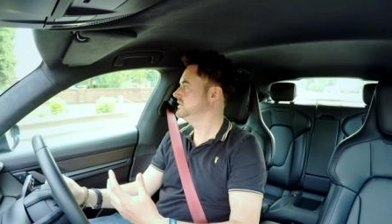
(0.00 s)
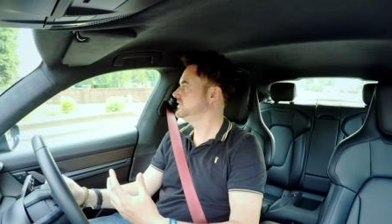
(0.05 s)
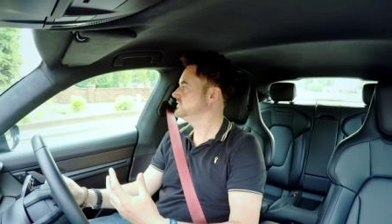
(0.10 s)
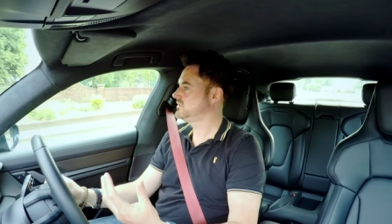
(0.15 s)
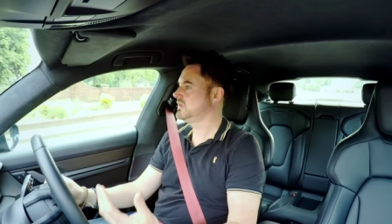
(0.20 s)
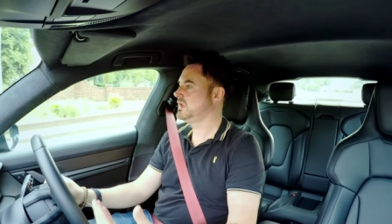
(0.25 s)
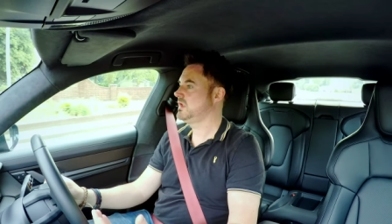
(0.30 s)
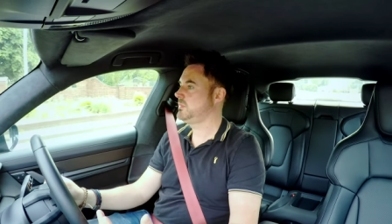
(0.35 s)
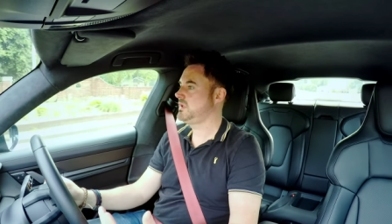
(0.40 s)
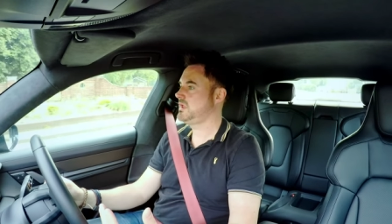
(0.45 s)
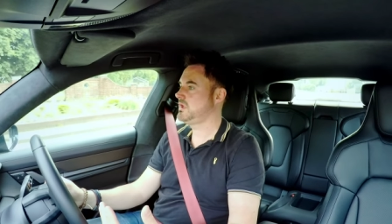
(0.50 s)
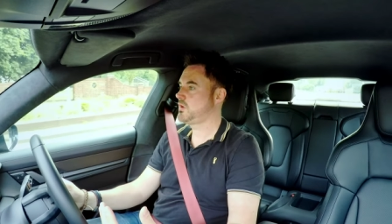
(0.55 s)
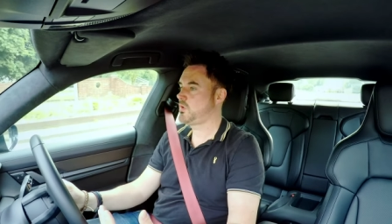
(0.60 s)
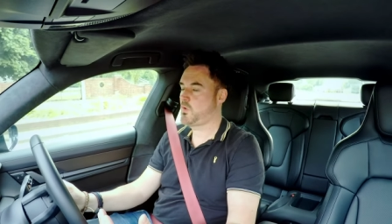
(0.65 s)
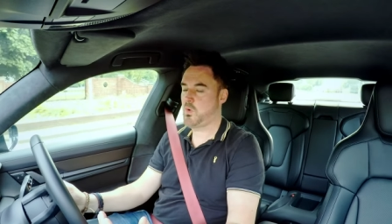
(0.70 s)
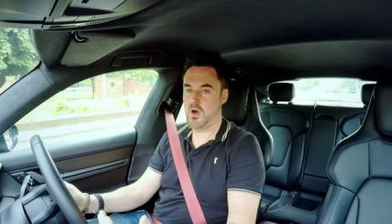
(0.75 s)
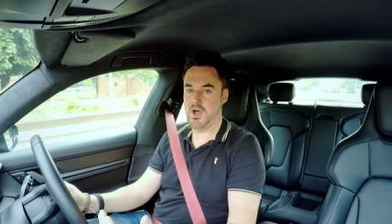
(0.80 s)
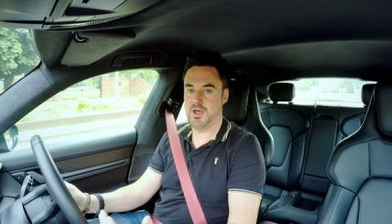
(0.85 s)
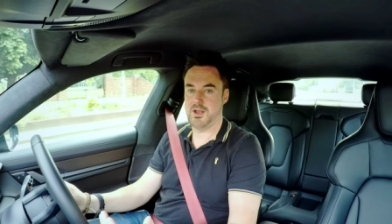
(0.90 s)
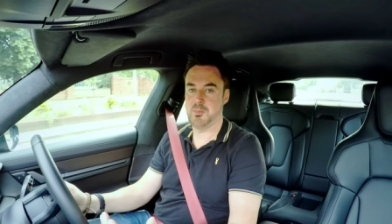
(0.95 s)
It's going to be
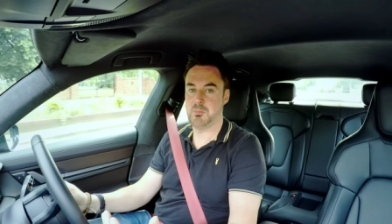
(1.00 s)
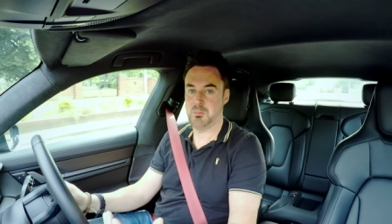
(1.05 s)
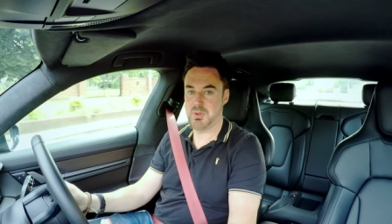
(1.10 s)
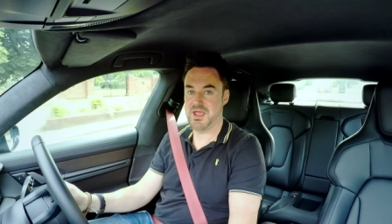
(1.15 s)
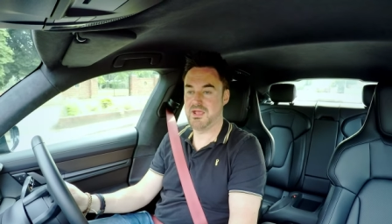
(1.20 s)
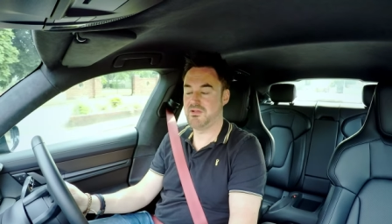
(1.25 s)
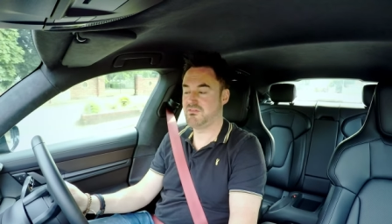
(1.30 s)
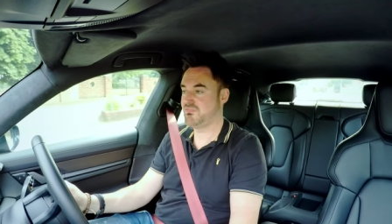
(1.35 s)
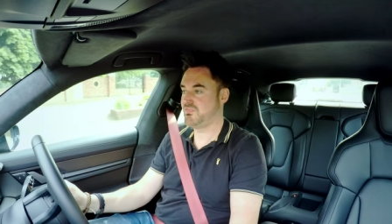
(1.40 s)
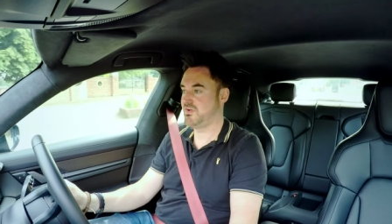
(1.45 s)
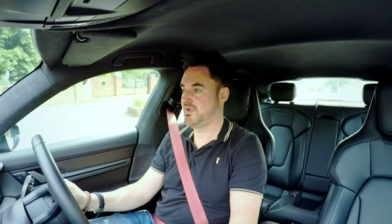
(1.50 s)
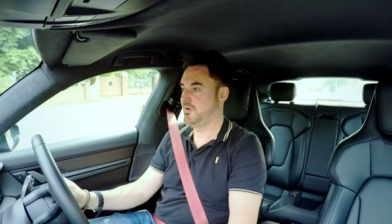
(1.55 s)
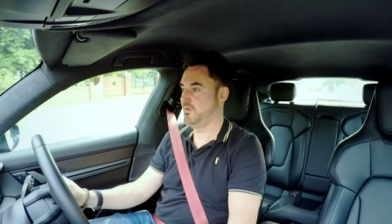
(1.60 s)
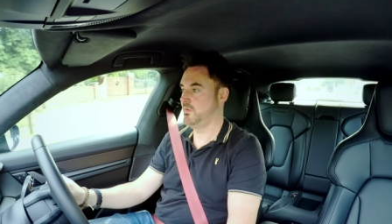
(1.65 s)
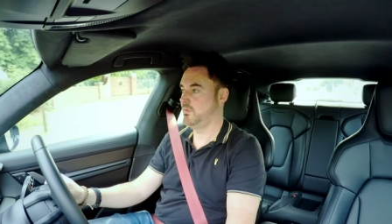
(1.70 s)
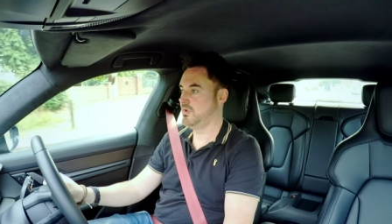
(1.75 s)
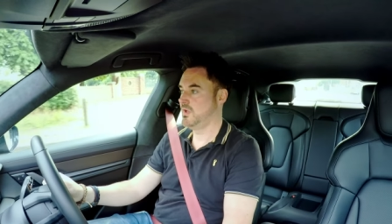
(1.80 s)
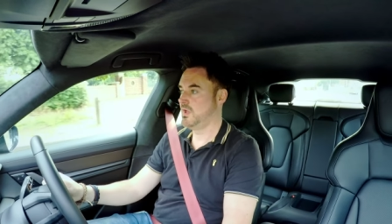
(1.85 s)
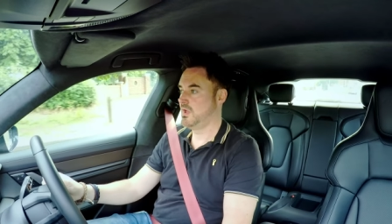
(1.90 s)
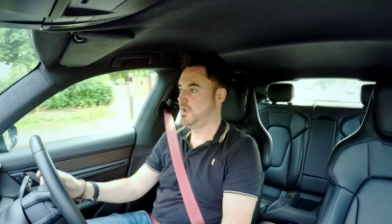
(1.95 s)
quite a big
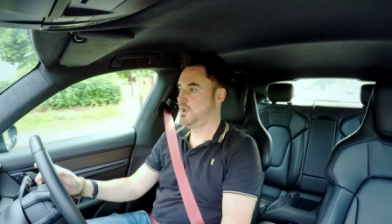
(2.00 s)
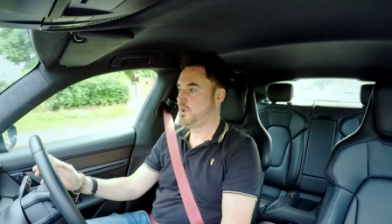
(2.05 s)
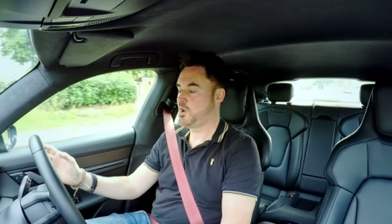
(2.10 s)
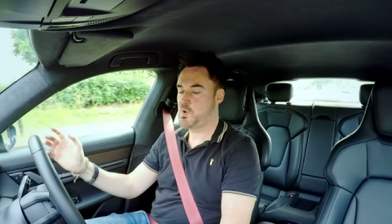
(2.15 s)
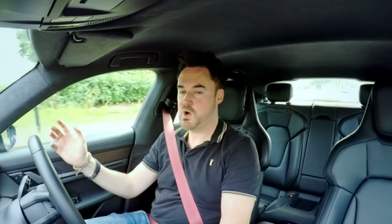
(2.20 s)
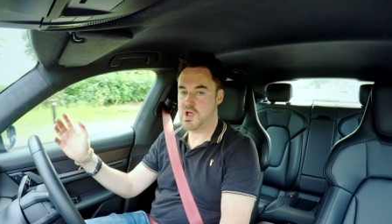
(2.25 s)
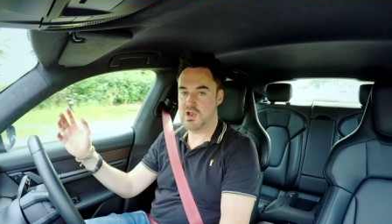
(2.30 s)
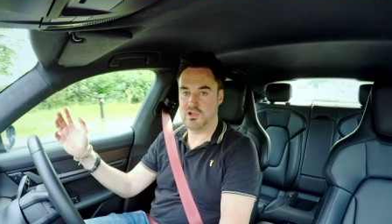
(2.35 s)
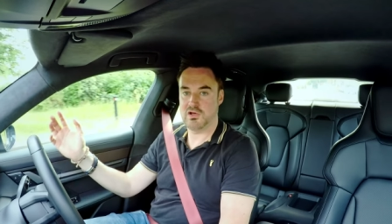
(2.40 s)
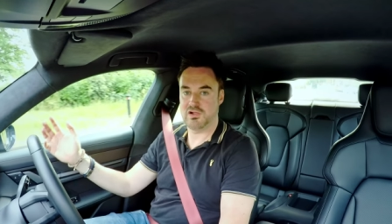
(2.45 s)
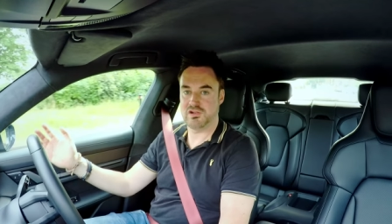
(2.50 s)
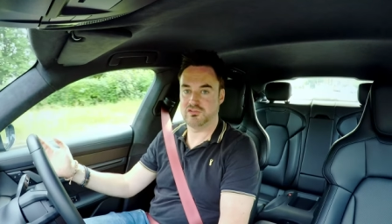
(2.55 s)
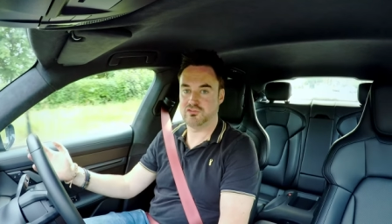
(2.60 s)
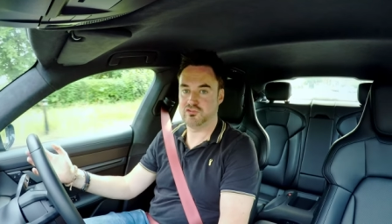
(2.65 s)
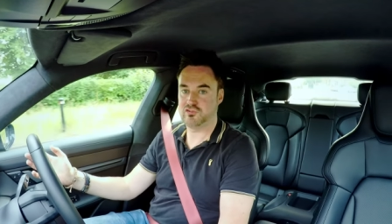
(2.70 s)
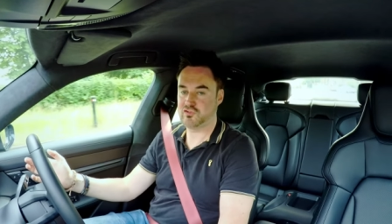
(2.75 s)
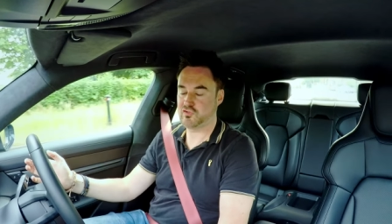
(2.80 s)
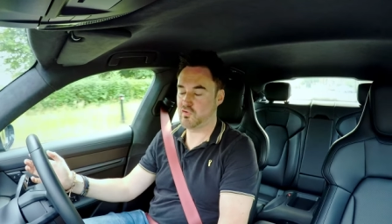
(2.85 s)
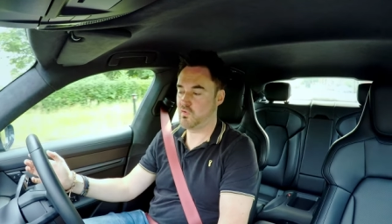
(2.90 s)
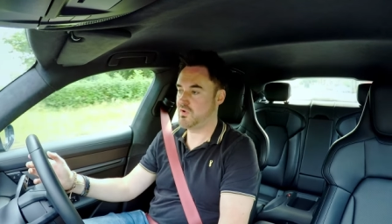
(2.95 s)
field, quite a lot of
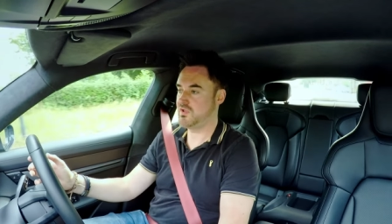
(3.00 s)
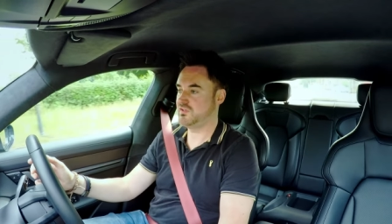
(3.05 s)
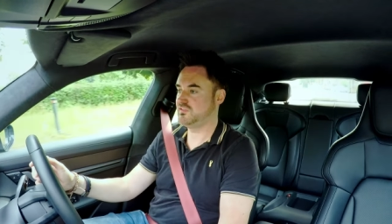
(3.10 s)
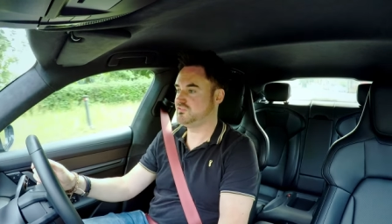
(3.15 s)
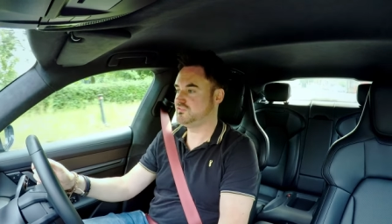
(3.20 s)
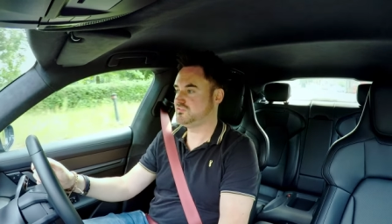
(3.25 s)
choice.